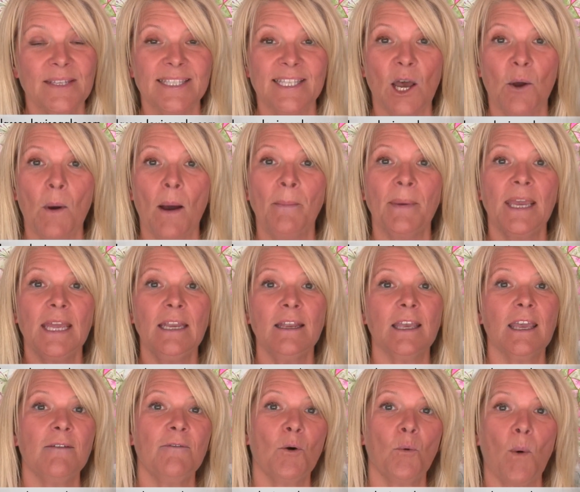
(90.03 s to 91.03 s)
So I'm going to
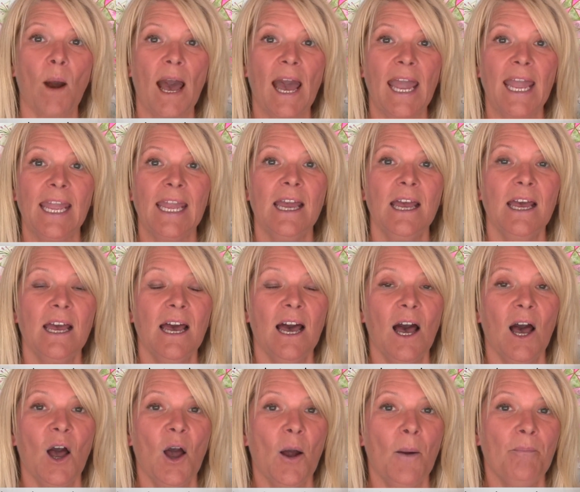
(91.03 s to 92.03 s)
give away
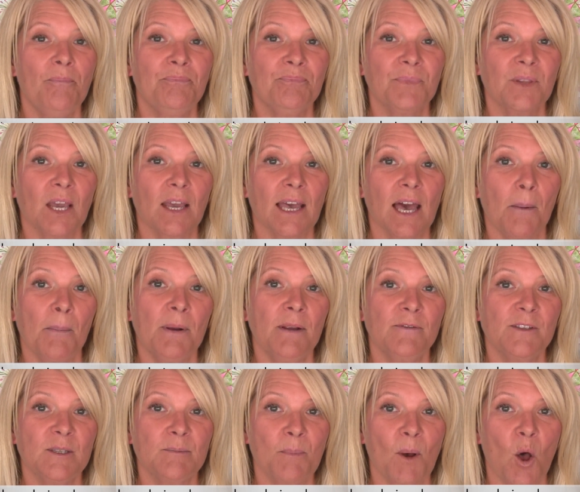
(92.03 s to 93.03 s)
a couple
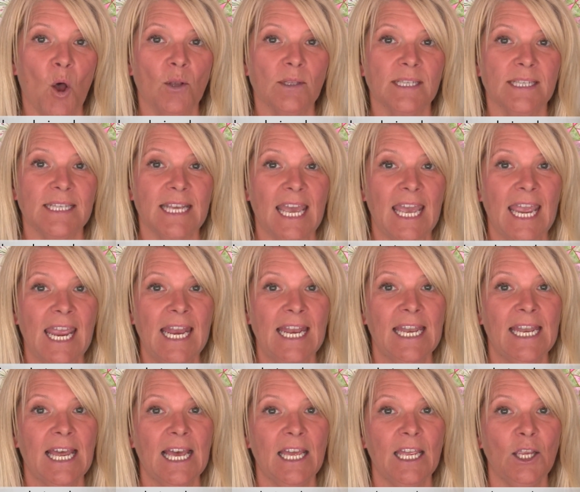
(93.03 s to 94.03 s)
of spots
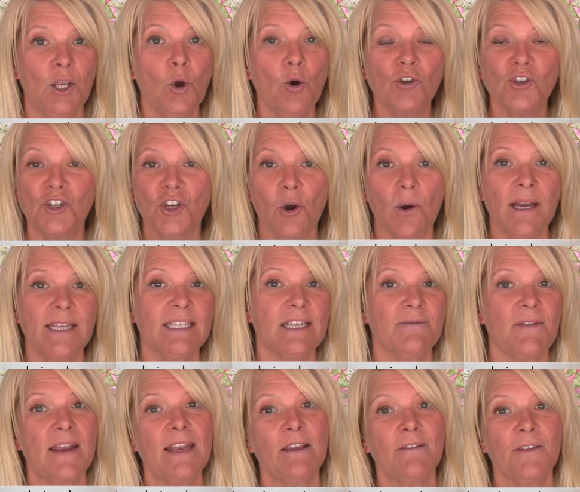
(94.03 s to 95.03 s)
in your choice
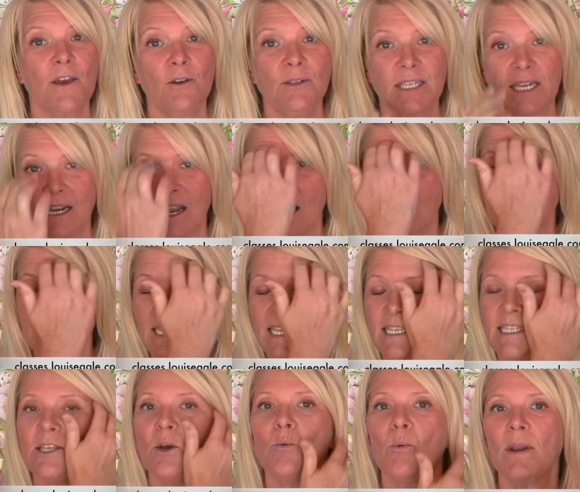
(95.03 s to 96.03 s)
of any of those
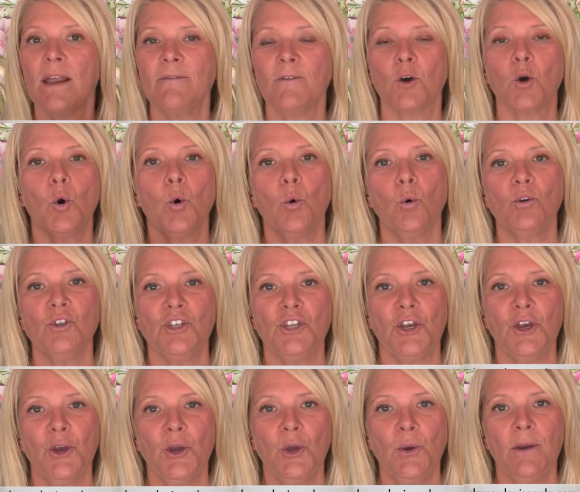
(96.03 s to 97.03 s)
classes, so whatever calls
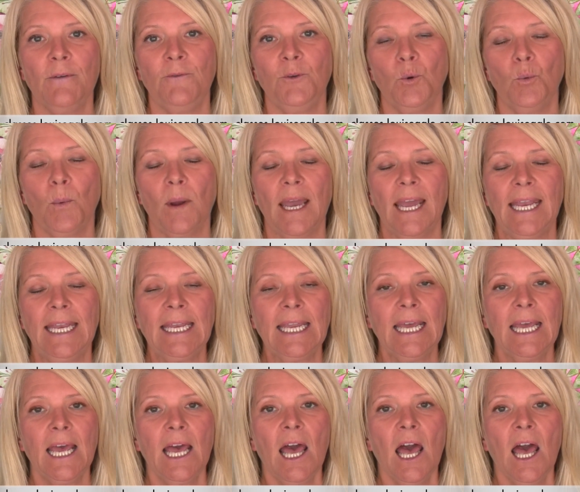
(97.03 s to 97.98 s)
you if you win.